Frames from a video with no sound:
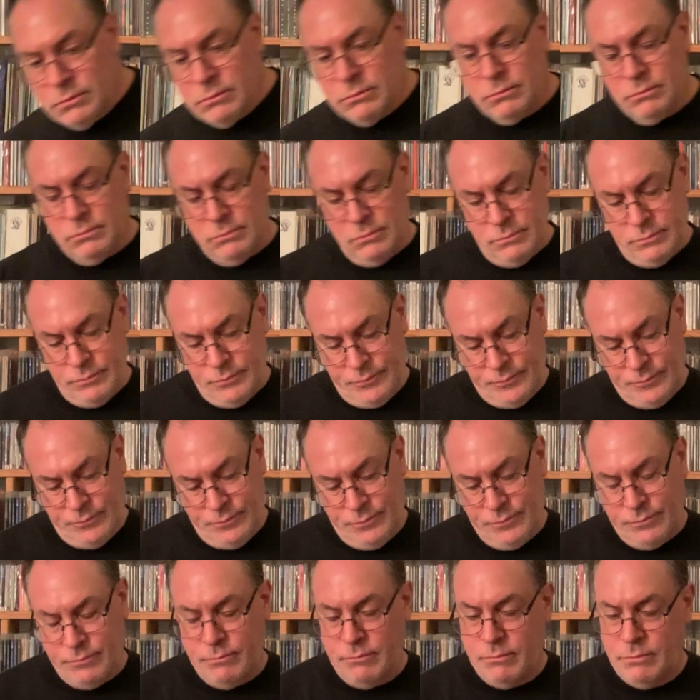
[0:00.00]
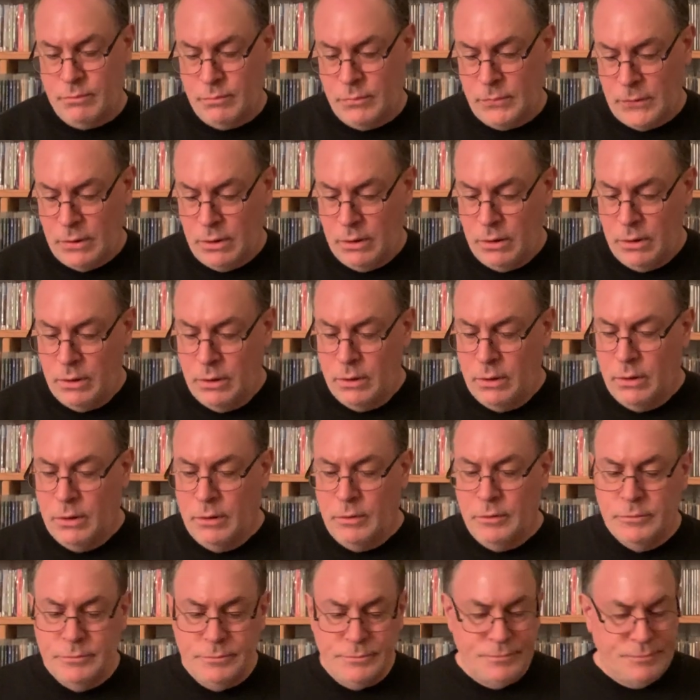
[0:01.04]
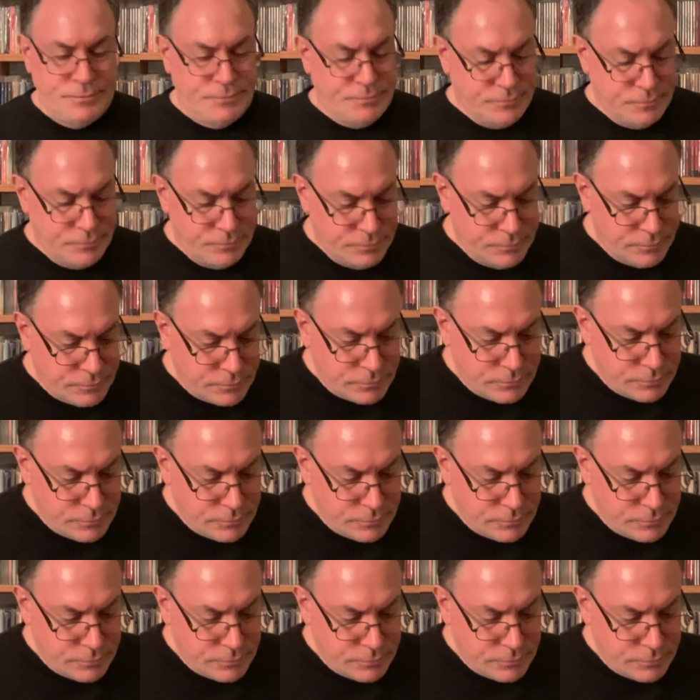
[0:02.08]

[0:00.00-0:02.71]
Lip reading: [no speech]